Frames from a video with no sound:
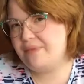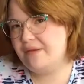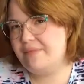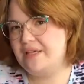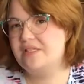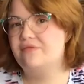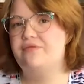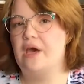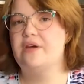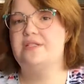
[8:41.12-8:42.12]
It makes it
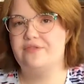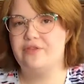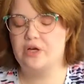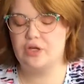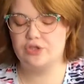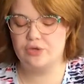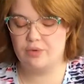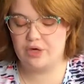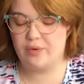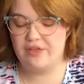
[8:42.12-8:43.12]
very difficult to
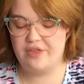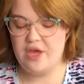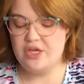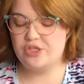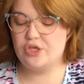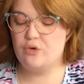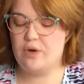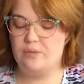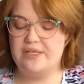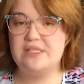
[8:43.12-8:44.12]
work with. So when
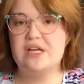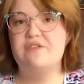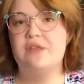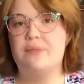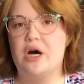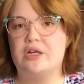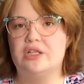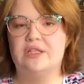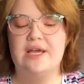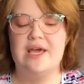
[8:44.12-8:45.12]
we stuff the
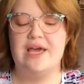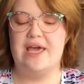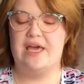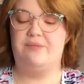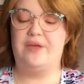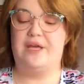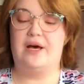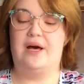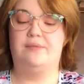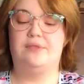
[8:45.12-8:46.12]
bottle, it
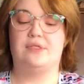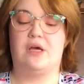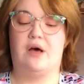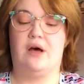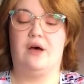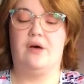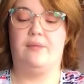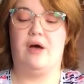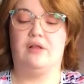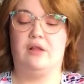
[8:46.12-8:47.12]
becomes
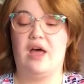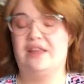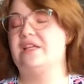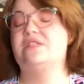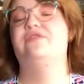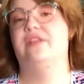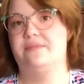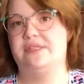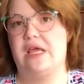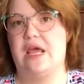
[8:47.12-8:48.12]
a lot less
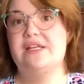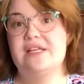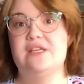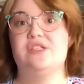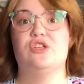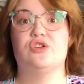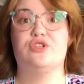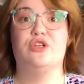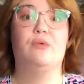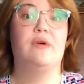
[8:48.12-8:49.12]
flimsy and easier
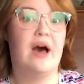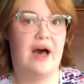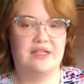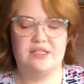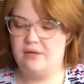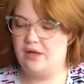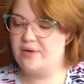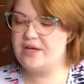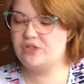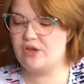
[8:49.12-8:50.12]
to cut. All
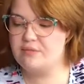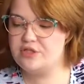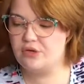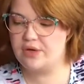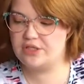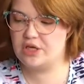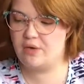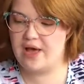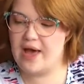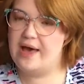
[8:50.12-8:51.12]
right, so I'm just going to go
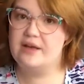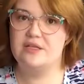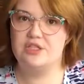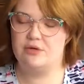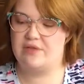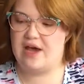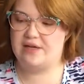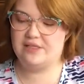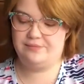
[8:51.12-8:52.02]
ahead and do that.